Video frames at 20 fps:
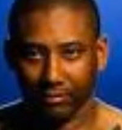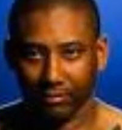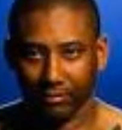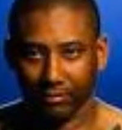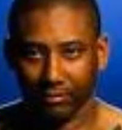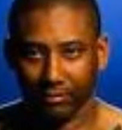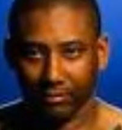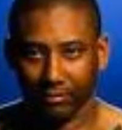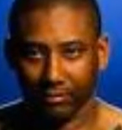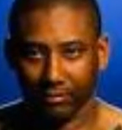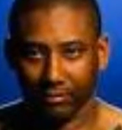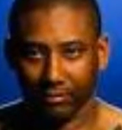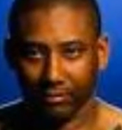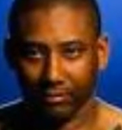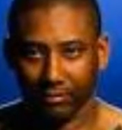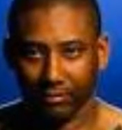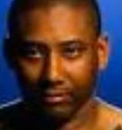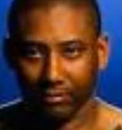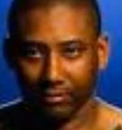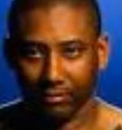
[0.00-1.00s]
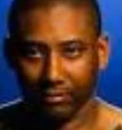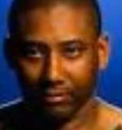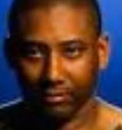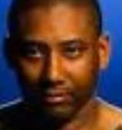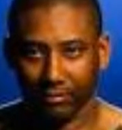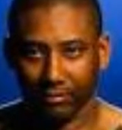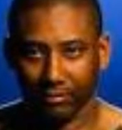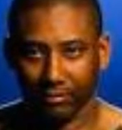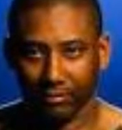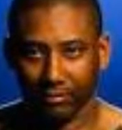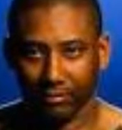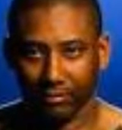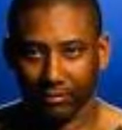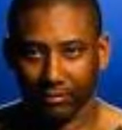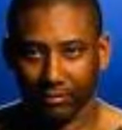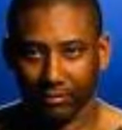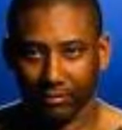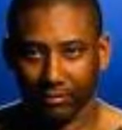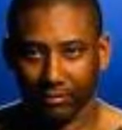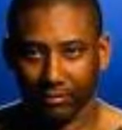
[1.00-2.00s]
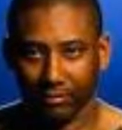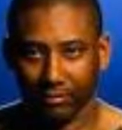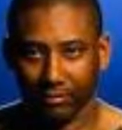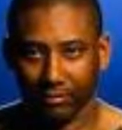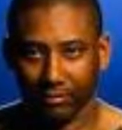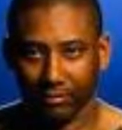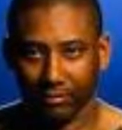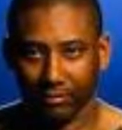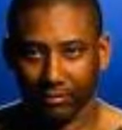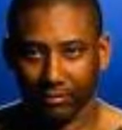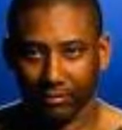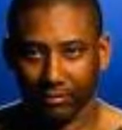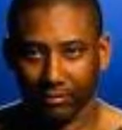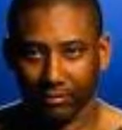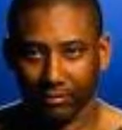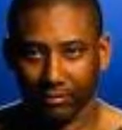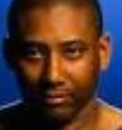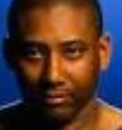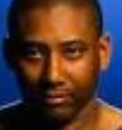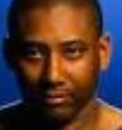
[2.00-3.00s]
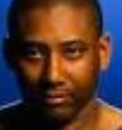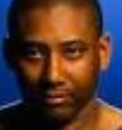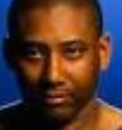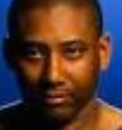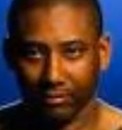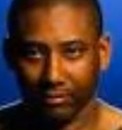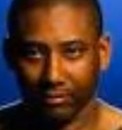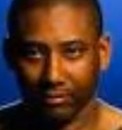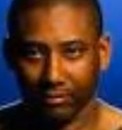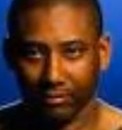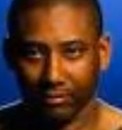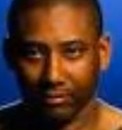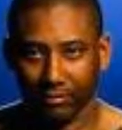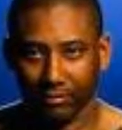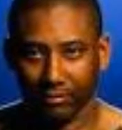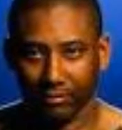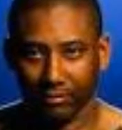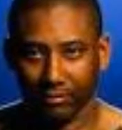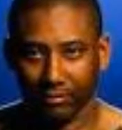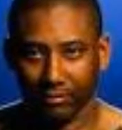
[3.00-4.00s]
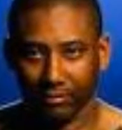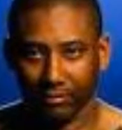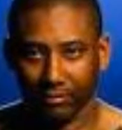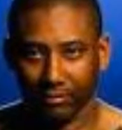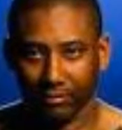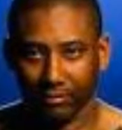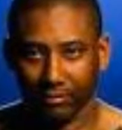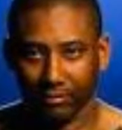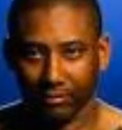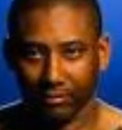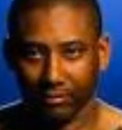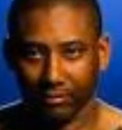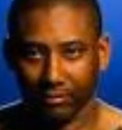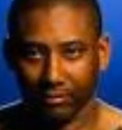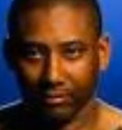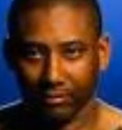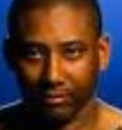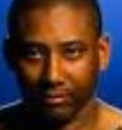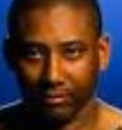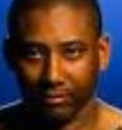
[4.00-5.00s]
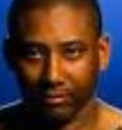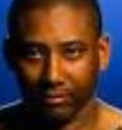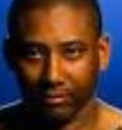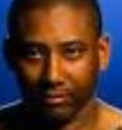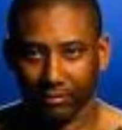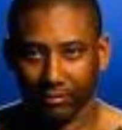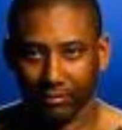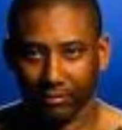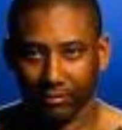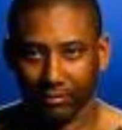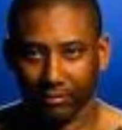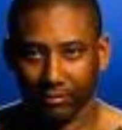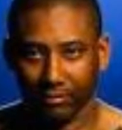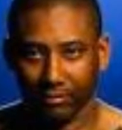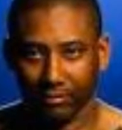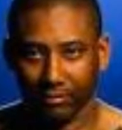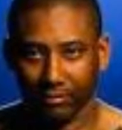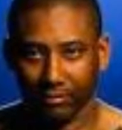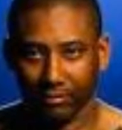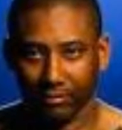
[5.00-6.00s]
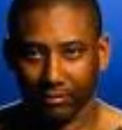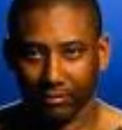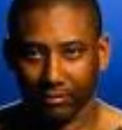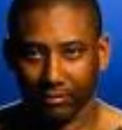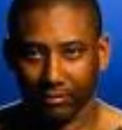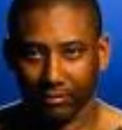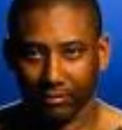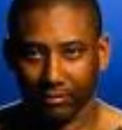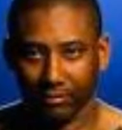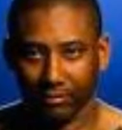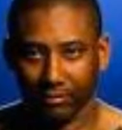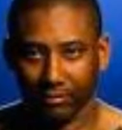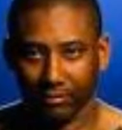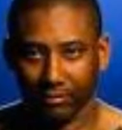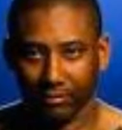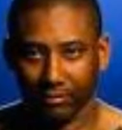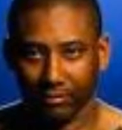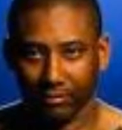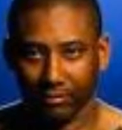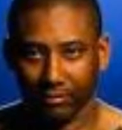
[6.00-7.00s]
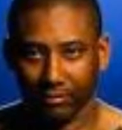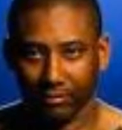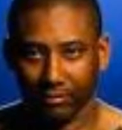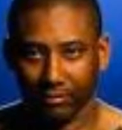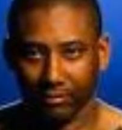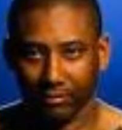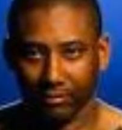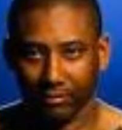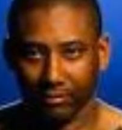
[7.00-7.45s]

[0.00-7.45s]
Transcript: (no lip movement)